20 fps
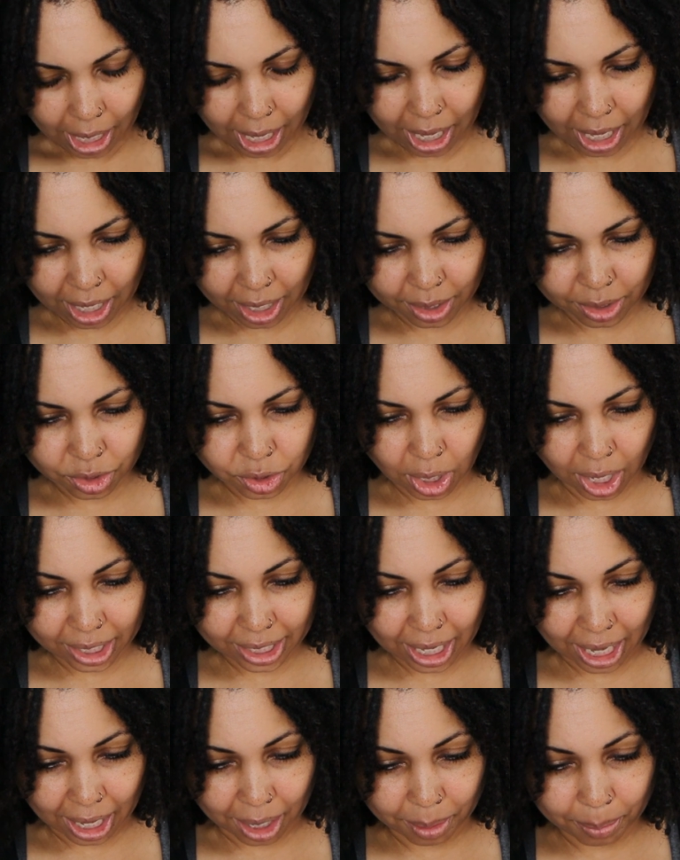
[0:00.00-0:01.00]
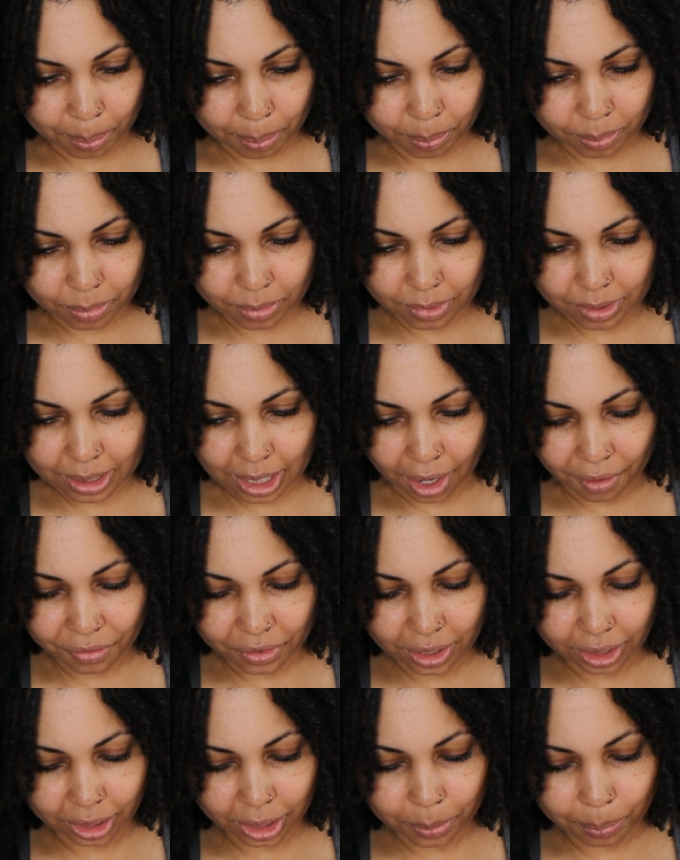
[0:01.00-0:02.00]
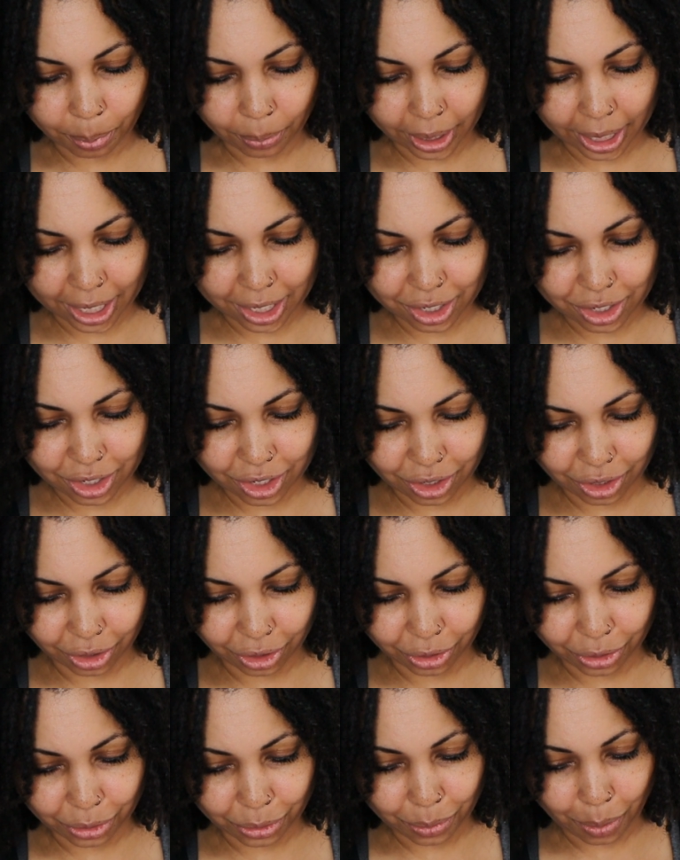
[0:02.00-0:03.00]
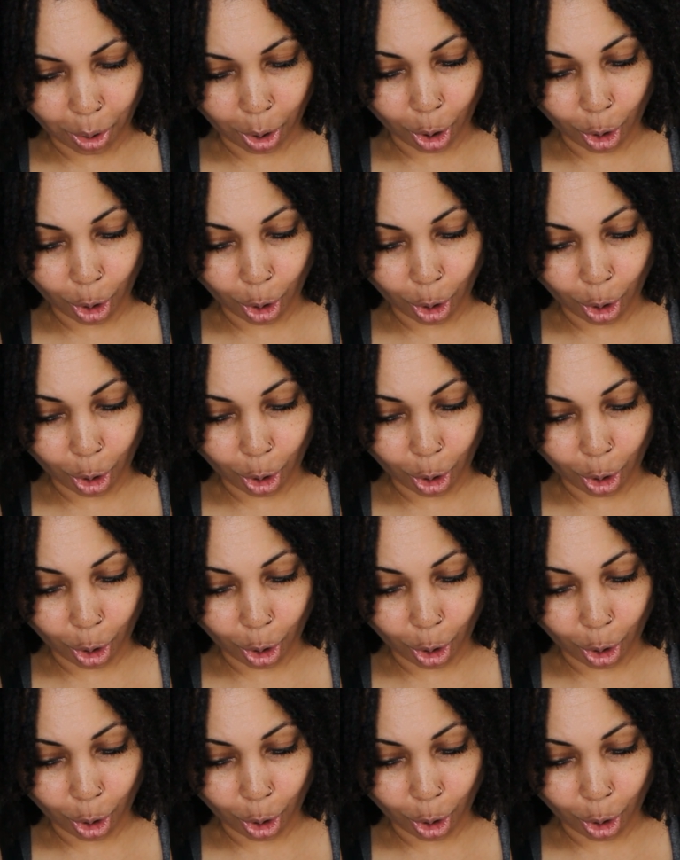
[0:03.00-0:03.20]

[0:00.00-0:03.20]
So yeah, definitely brand new.